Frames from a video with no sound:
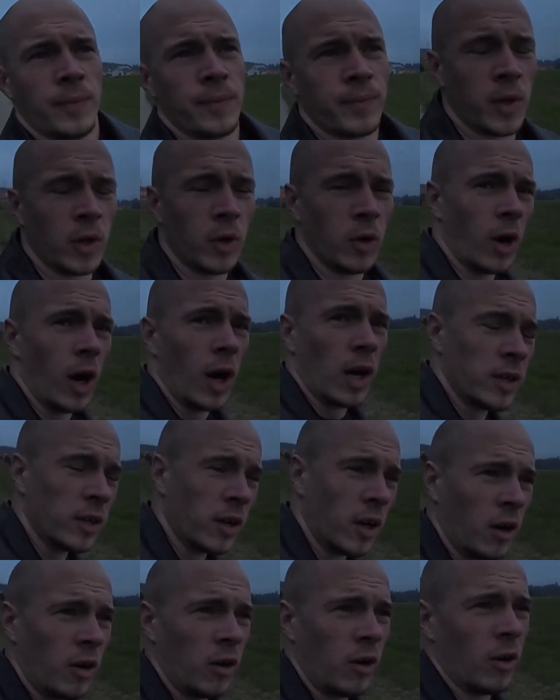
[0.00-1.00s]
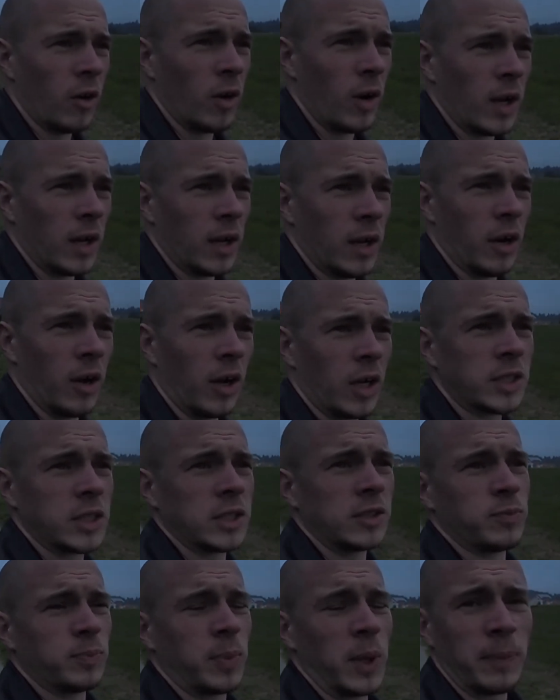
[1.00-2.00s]
So I know a lot
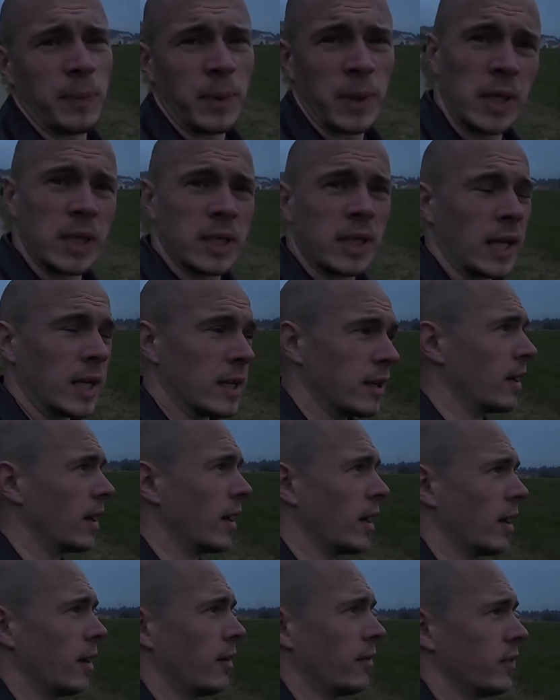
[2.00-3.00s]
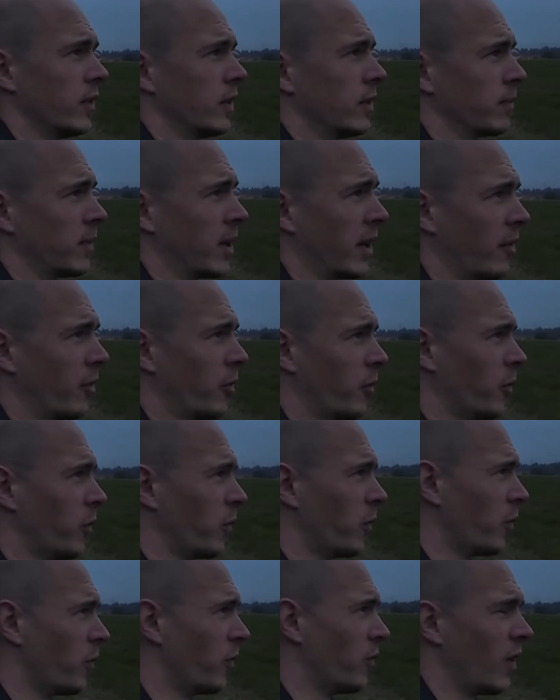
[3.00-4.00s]
of people that have they're
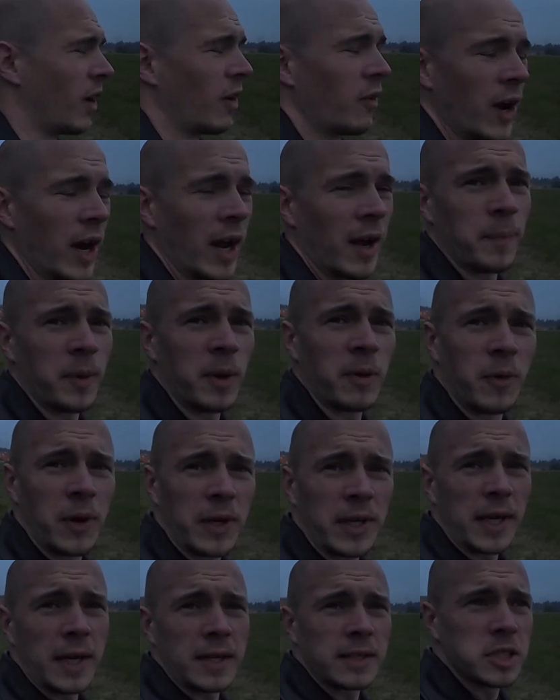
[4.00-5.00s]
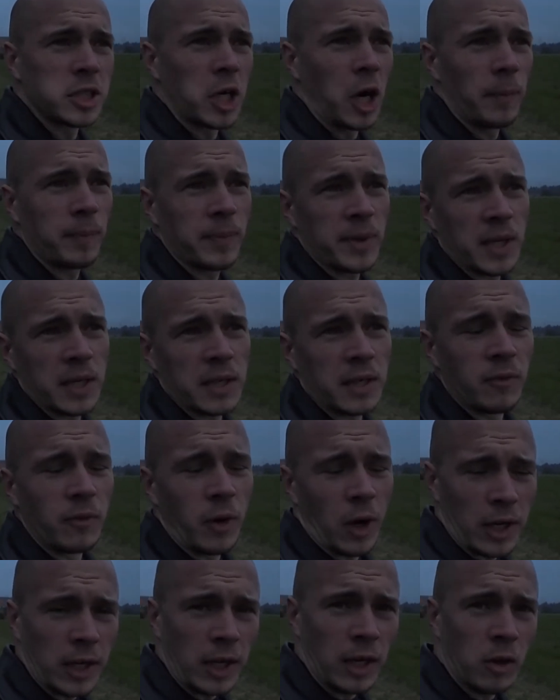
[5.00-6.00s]
very happy with their jobs and the
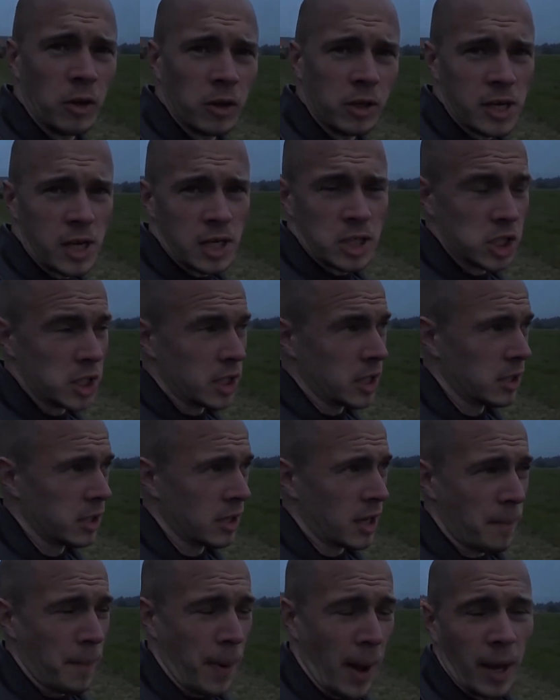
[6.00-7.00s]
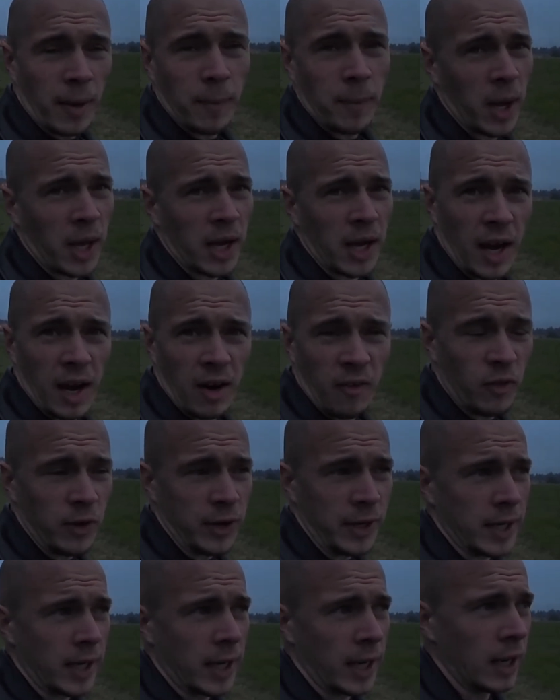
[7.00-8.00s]
working conditions, the payment,
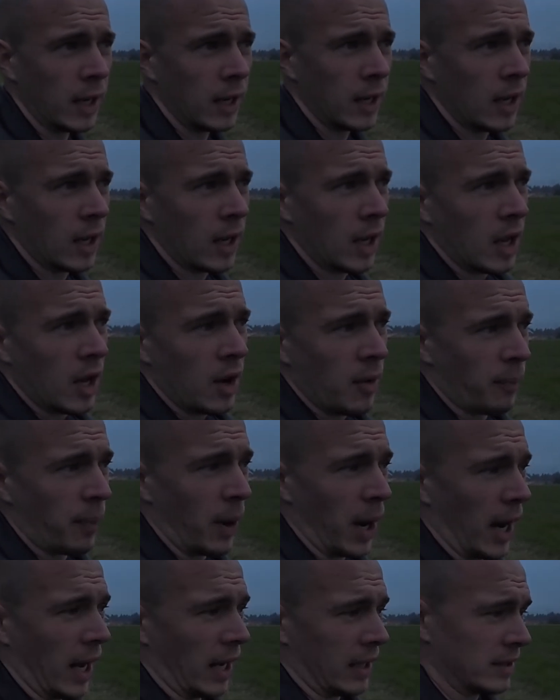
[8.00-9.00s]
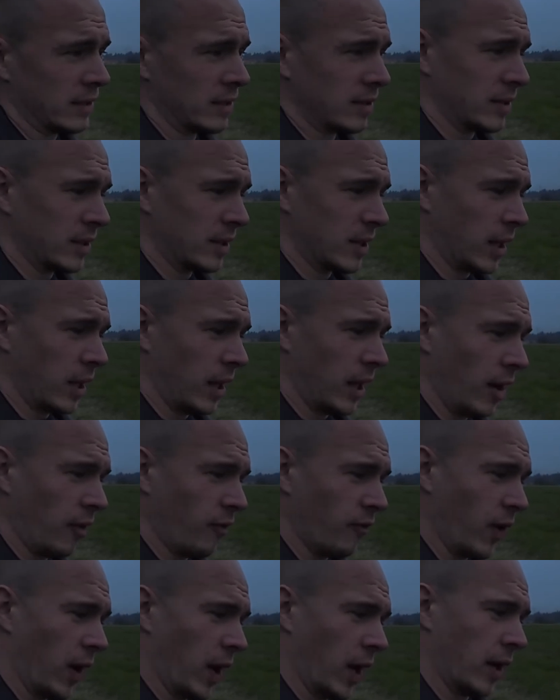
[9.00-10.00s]
everything, but they
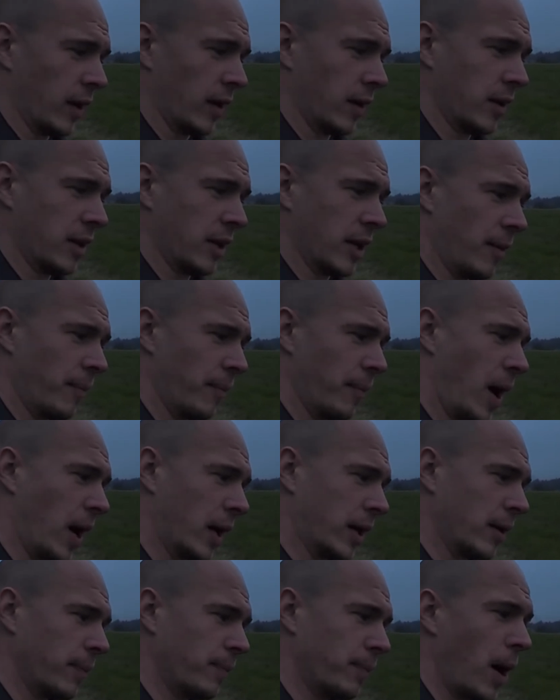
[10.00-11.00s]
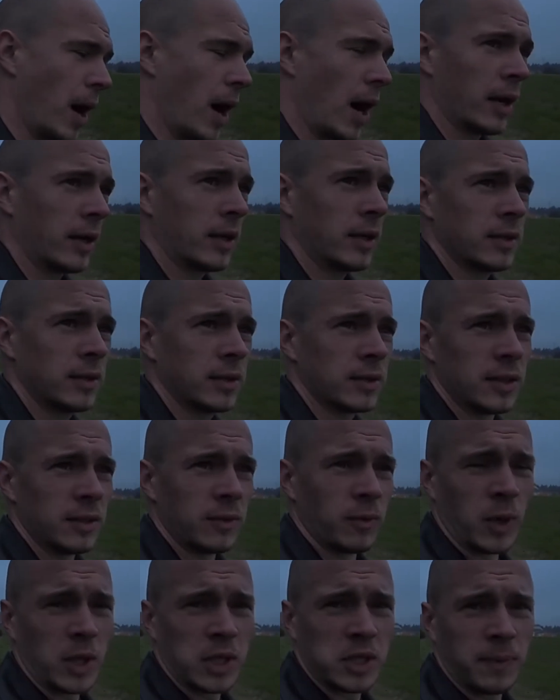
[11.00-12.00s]
live in some other part,
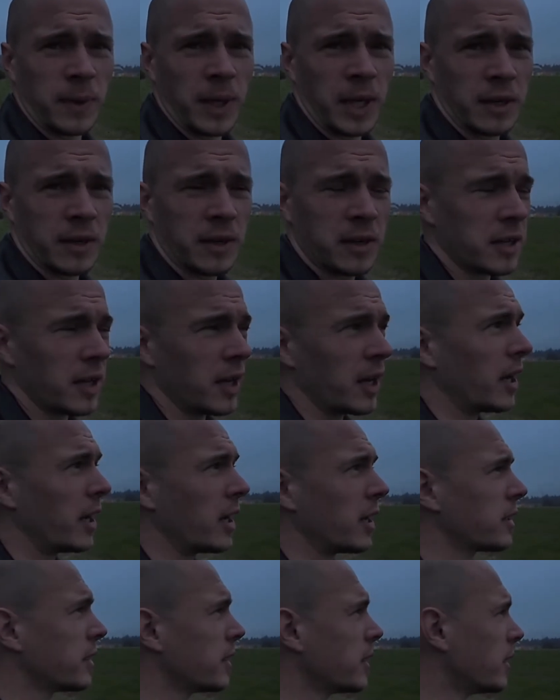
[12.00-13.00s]
which means that